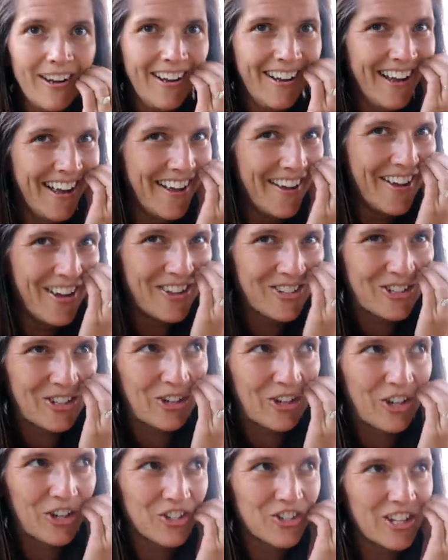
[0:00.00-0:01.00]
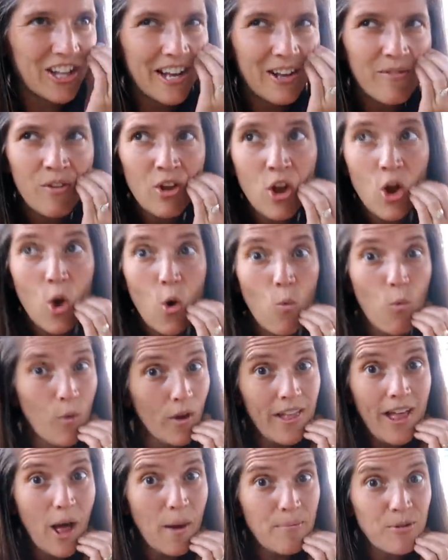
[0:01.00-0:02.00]
so mm -hmm. girls are like,
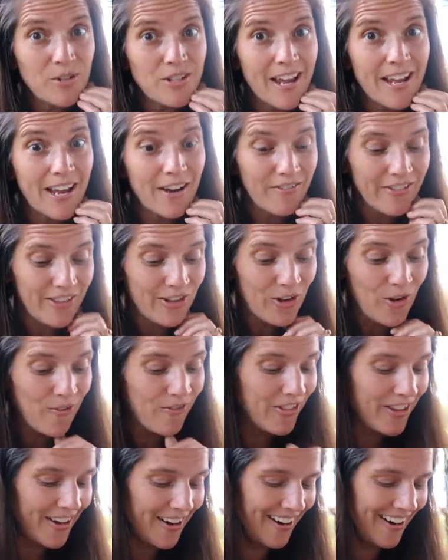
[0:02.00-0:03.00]
we'll help you take everything over there.